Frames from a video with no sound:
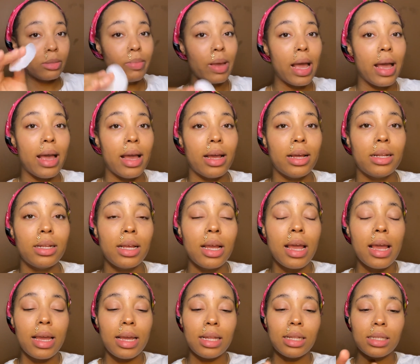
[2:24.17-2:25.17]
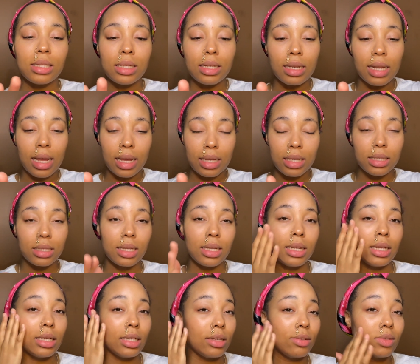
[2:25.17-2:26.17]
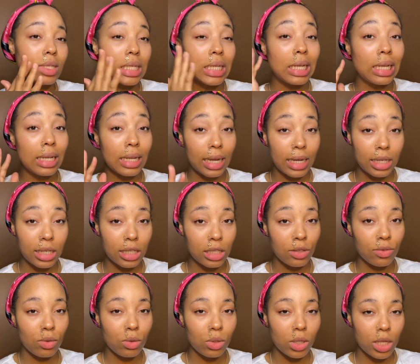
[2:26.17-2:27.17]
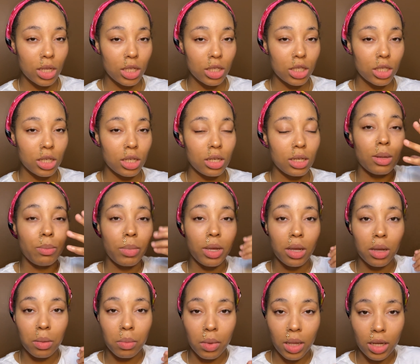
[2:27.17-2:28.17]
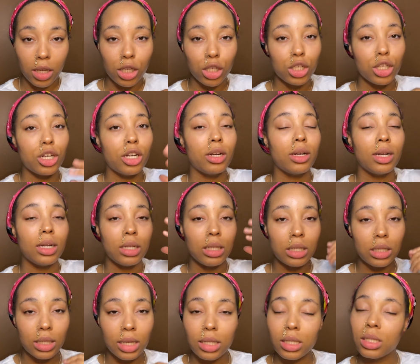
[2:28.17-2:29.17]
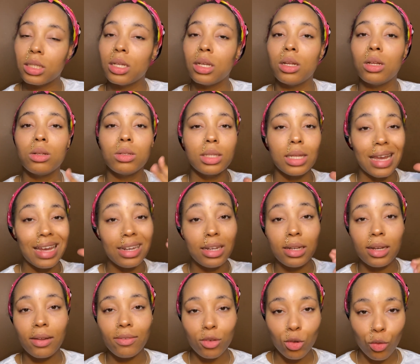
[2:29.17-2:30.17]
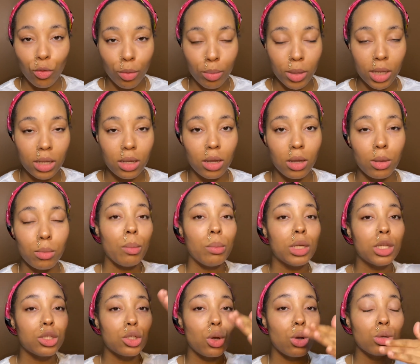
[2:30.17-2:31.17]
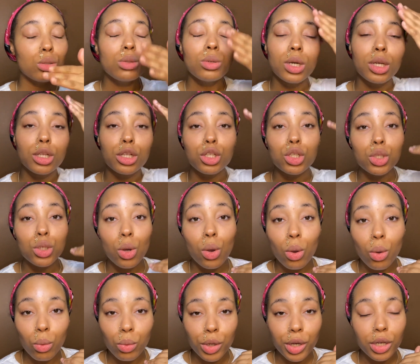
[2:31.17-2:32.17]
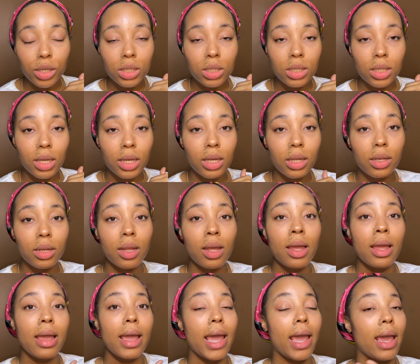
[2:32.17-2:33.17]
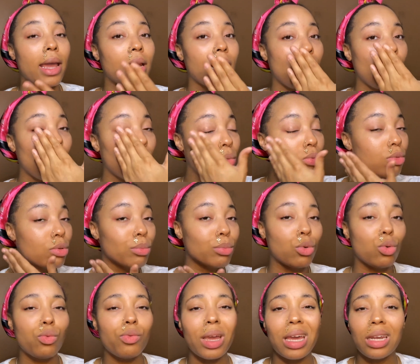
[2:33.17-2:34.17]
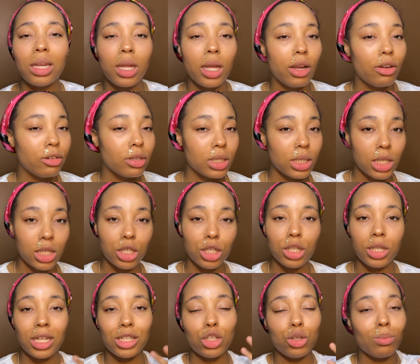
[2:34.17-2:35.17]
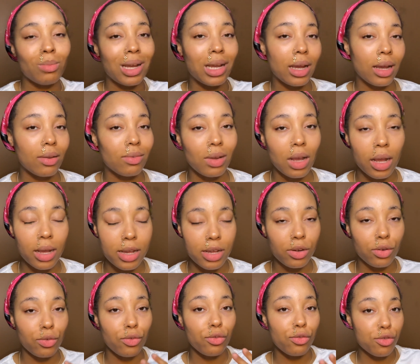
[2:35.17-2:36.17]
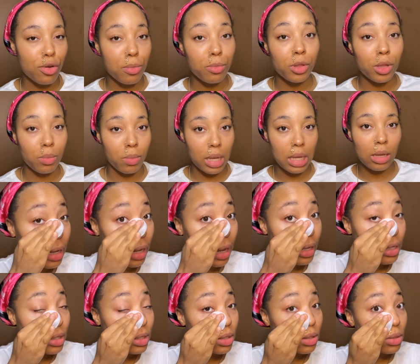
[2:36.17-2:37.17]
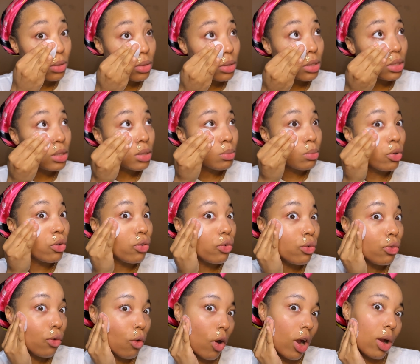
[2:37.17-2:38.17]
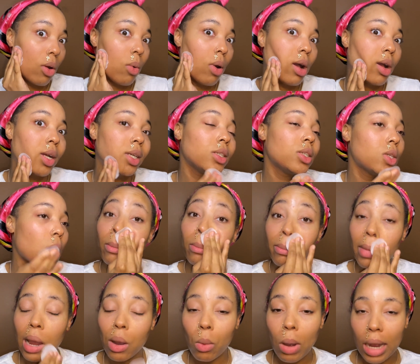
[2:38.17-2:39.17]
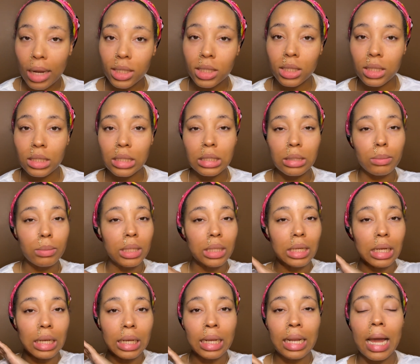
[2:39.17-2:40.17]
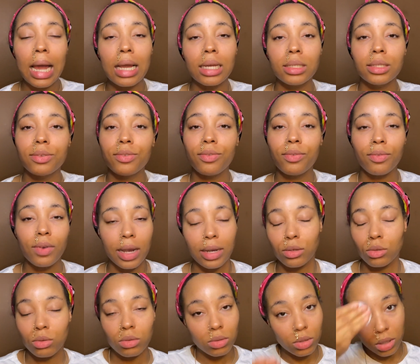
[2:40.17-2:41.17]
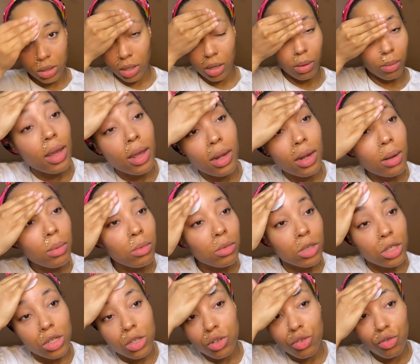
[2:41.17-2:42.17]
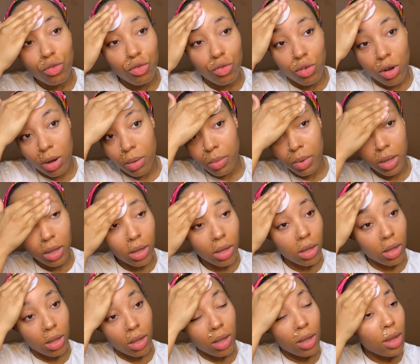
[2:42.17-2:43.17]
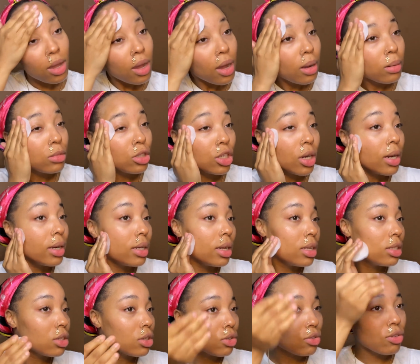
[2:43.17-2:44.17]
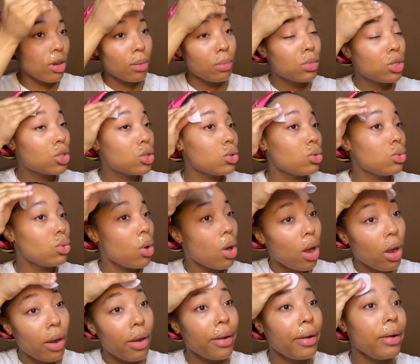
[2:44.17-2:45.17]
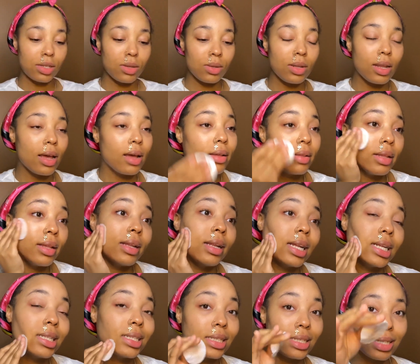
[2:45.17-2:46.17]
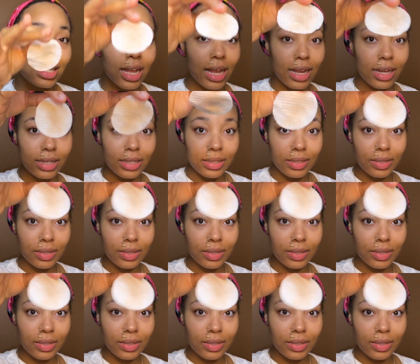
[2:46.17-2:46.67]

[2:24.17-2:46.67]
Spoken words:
pad, it's nice and it gives a light exfoliation to pick up any dirt, any dead cells, any leftover makeup, but it's also gonna tone your skin and help remove any irritation that you might have gotten from the makeup. I like to do this before I wash. My washing to be the last final step, and I'm just rubbing. I'm trying not to rub too hard. So now that I did that,